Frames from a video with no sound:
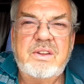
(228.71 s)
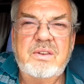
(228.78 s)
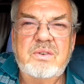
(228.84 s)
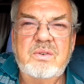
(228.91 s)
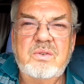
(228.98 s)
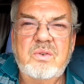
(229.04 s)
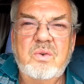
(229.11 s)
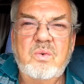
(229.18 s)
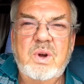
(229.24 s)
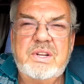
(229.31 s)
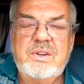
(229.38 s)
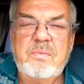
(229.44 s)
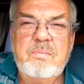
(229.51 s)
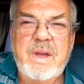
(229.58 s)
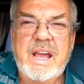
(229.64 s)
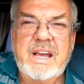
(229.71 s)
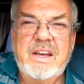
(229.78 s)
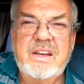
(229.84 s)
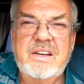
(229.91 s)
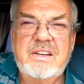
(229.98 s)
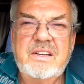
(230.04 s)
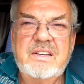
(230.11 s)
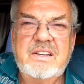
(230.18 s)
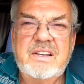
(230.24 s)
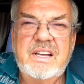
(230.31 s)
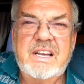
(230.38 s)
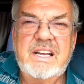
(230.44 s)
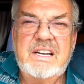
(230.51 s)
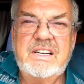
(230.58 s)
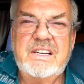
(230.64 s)
to make,
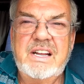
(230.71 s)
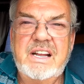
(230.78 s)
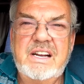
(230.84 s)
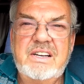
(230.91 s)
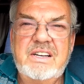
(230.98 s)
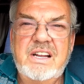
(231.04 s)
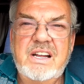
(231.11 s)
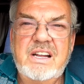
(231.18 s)
and